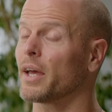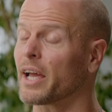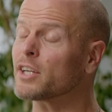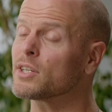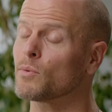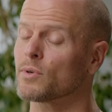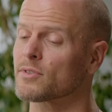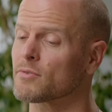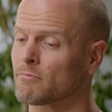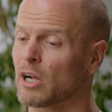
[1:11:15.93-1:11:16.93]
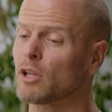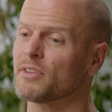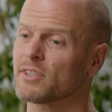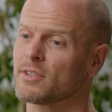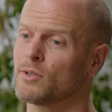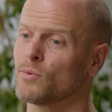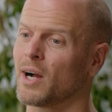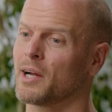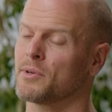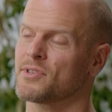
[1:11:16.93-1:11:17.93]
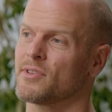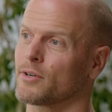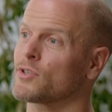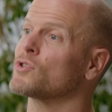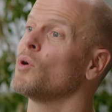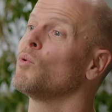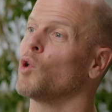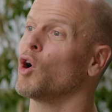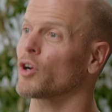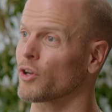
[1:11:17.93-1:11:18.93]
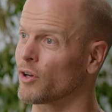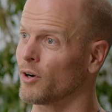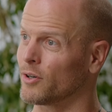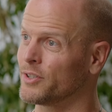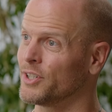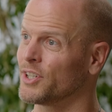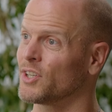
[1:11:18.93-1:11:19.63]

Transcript: and actually was relevant to why I was there so long ago,